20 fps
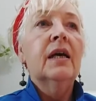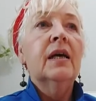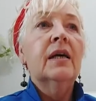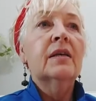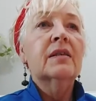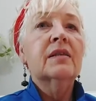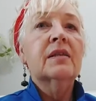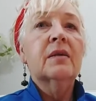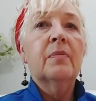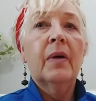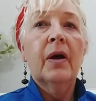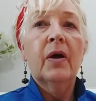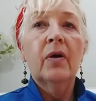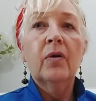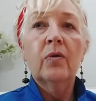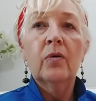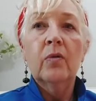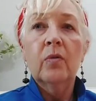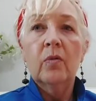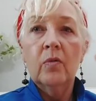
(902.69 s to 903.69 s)
It's
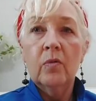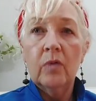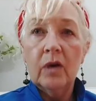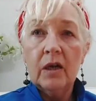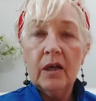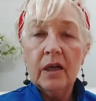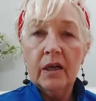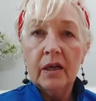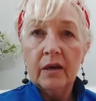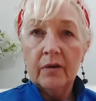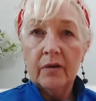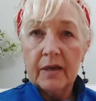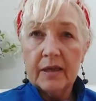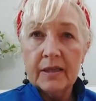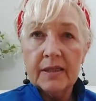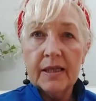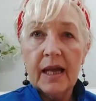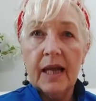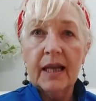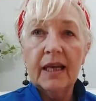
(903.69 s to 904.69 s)
about working out
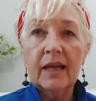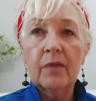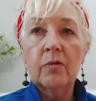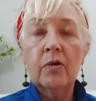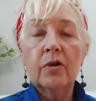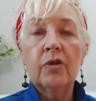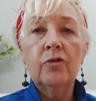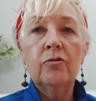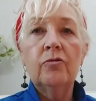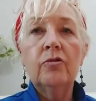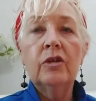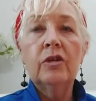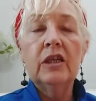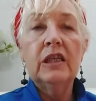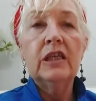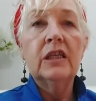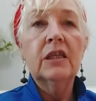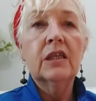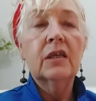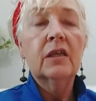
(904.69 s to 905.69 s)
exactly what you need